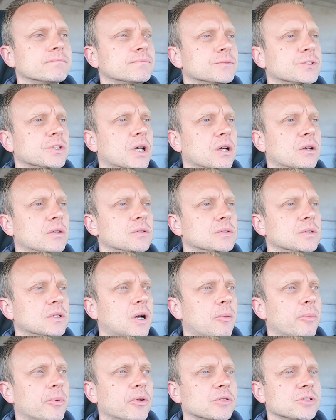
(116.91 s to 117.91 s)
So
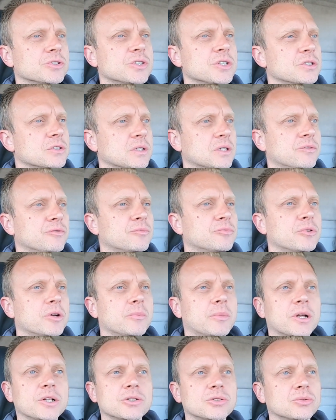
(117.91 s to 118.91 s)
I'll be on a scissor lift pretty
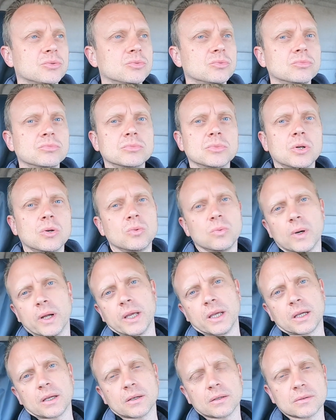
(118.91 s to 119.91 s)
much all
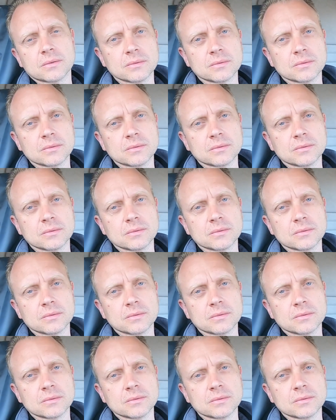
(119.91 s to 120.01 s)
week